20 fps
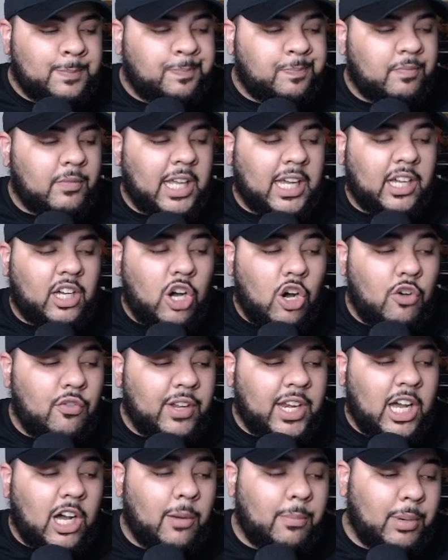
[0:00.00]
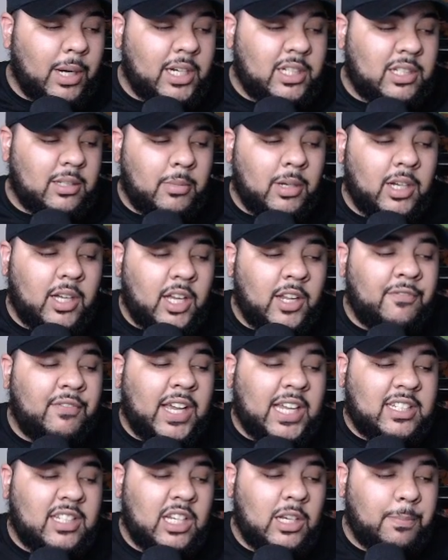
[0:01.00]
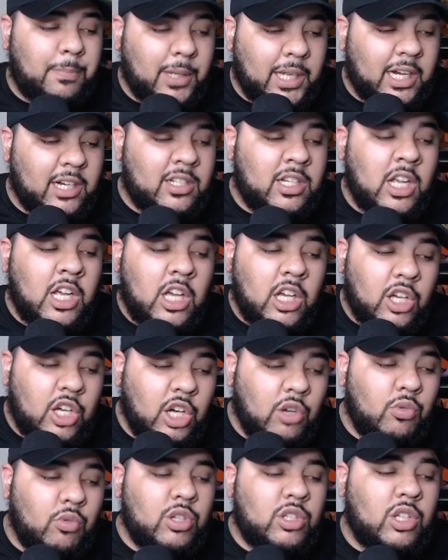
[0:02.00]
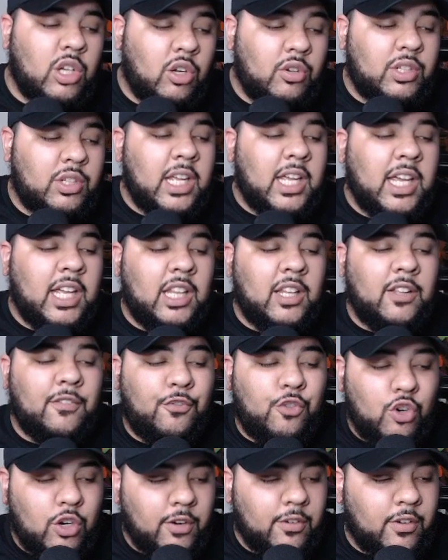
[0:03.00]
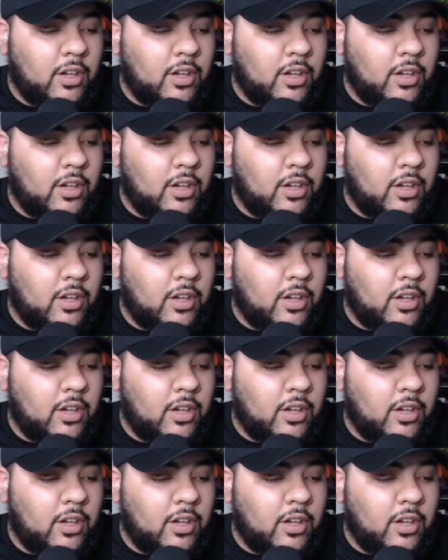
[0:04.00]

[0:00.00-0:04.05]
that COVID outbreaks among unvaccinated players could result in the for,